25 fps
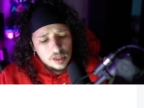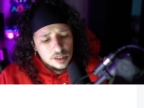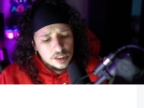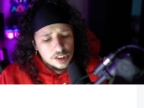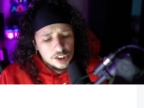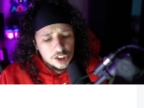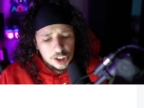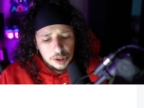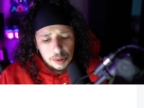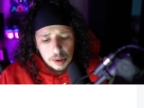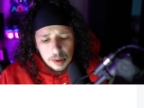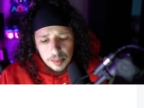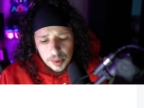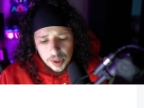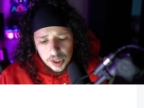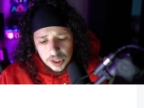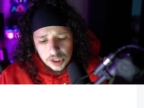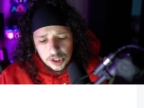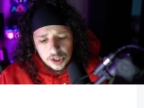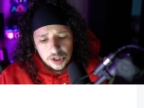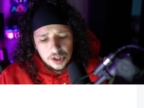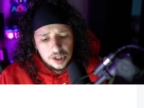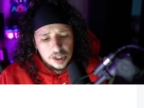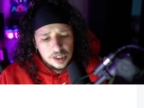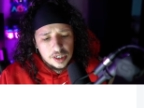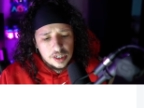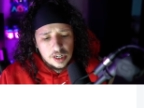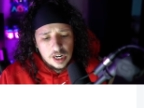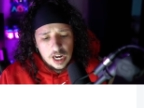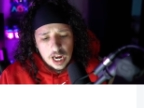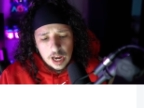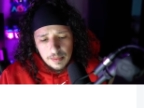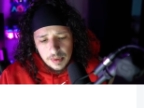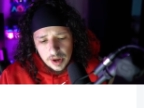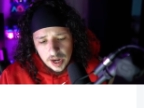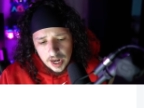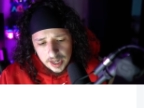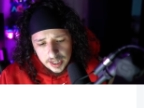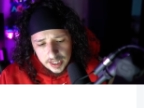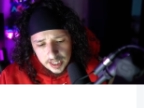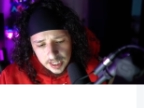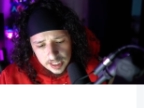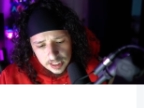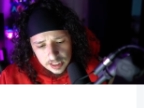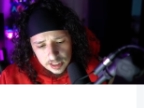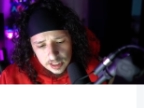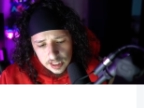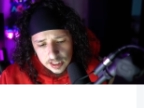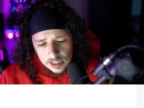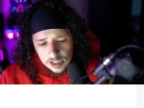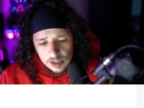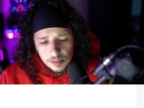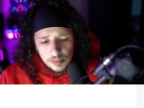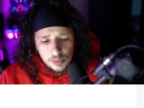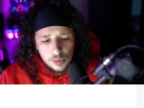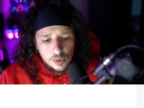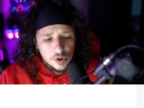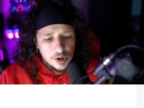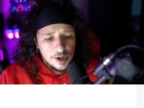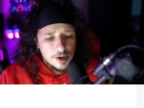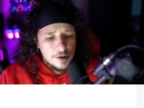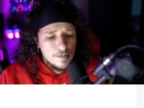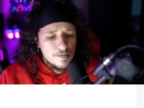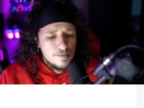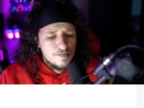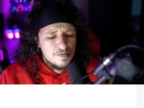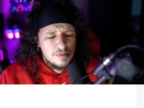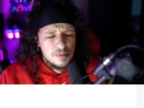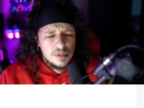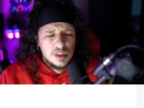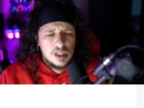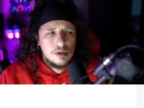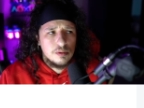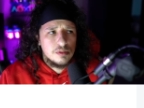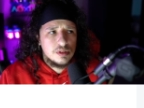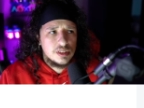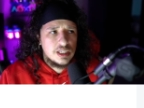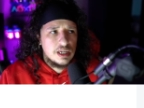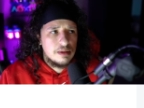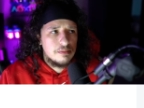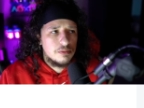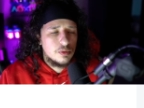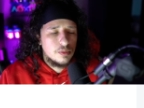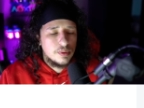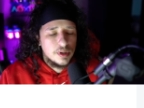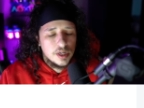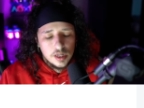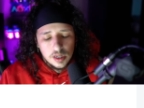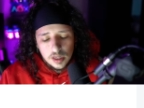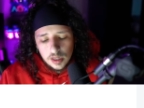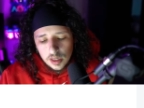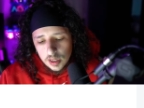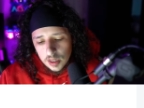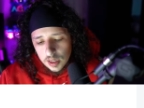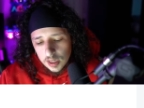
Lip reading: Jimmy Butler, and Jaime Jaquez at some point. I think it was game 3.